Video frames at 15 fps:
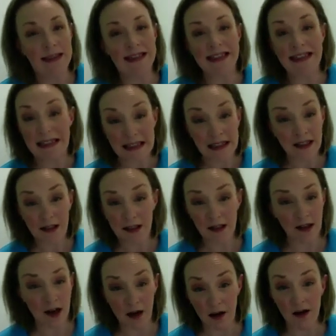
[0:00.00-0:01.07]
I
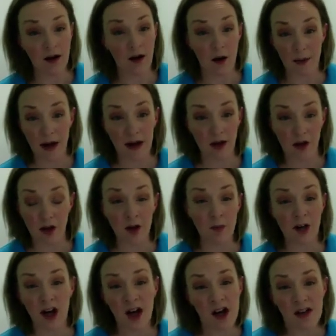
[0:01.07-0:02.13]
don't know about you,
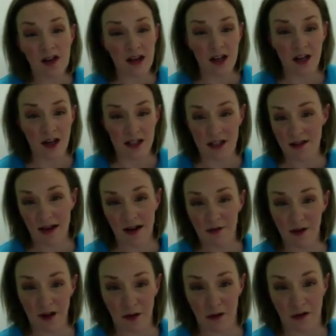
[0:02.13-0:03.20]
but I don't think I did that
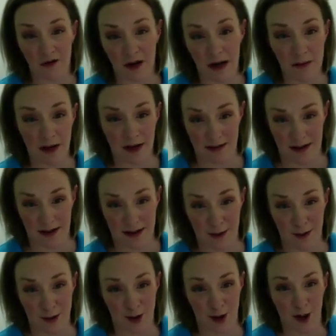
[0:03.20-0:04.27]
for another 3 months because
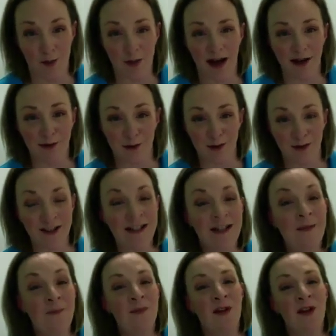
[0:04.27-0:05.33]
it was so painful.
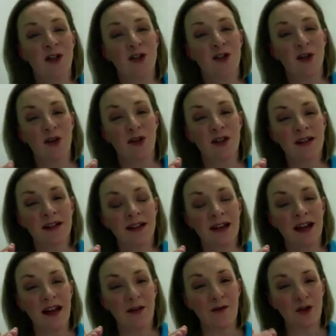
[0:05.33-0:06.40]
So
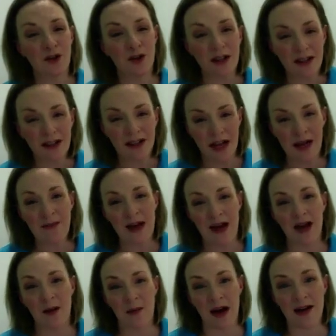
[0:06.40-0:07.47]
if you can keep
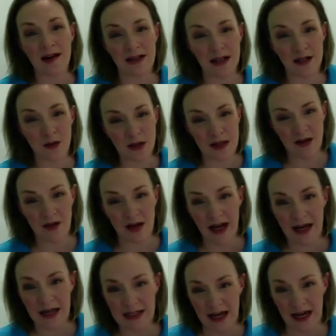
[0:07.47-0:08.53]
that at about a 6 or 7
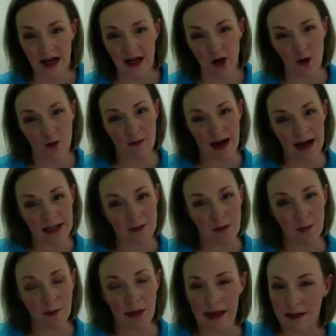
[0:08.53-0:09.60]
out of 10 at your
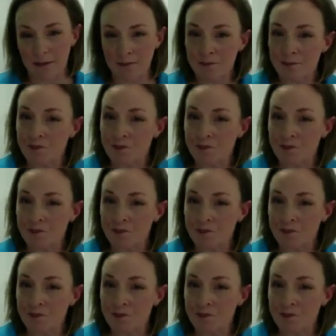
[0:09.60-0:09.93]
maximum pain,